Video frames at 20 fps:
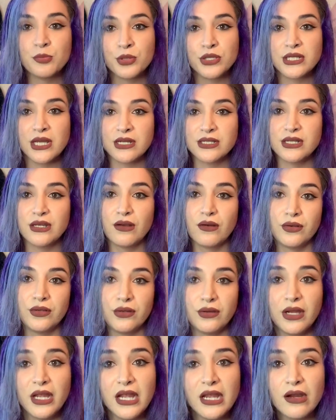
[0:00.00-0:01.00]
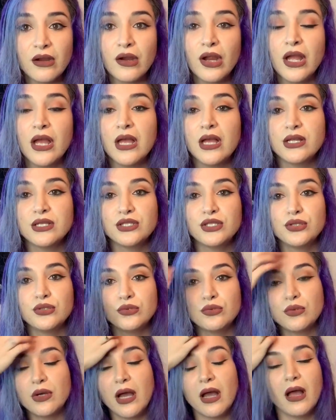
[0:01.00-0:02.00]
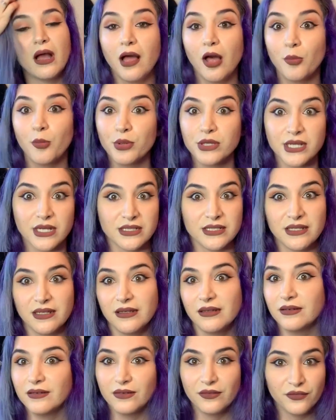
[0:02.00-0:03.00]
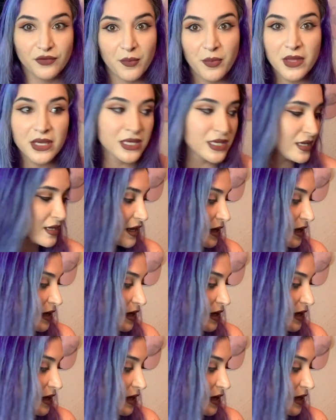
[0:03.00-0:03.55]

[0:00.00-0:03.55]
protectant on your hair to help protect it from the heat.